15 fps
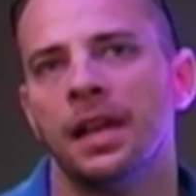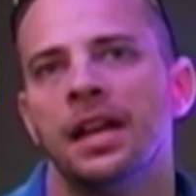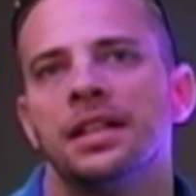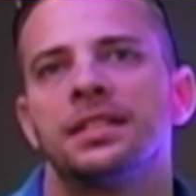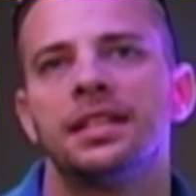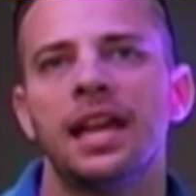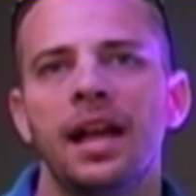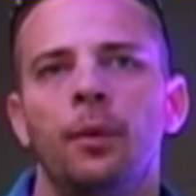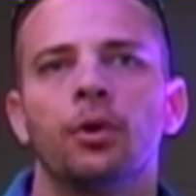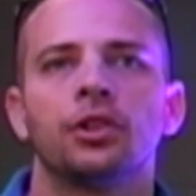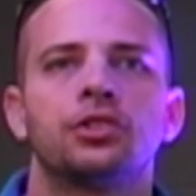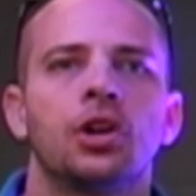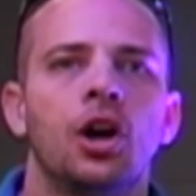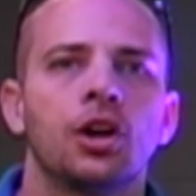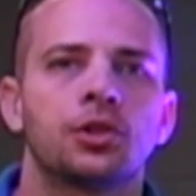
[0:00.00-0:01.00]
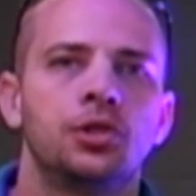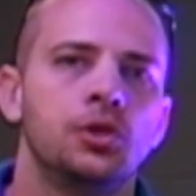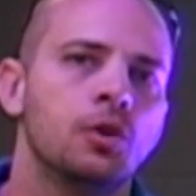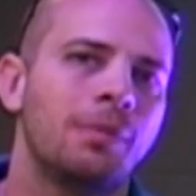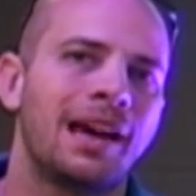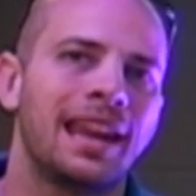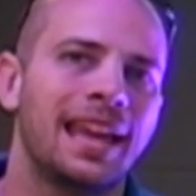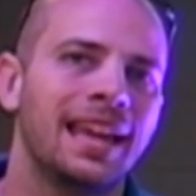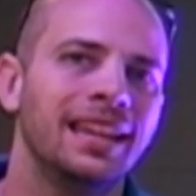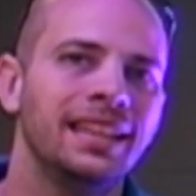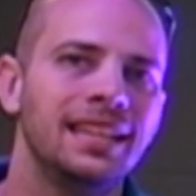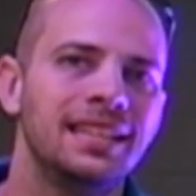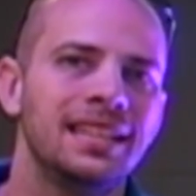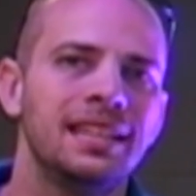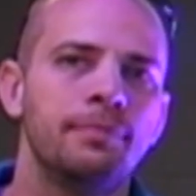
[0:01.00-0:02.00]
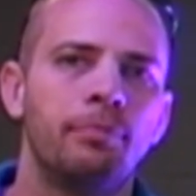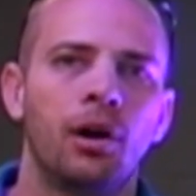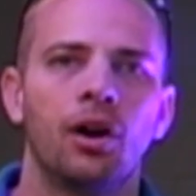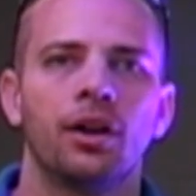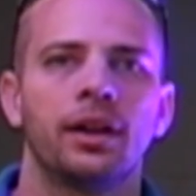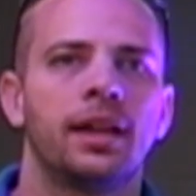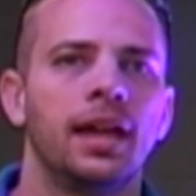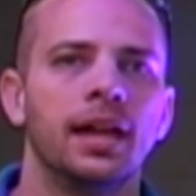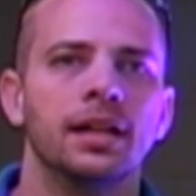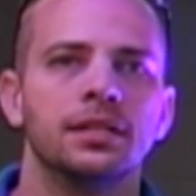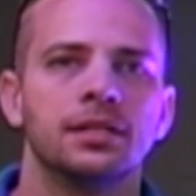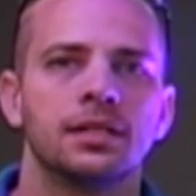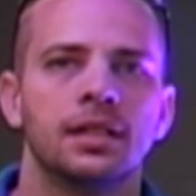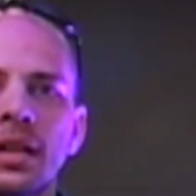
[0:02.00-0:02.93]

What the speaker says: Today I want to talk to you about LED PAR cans.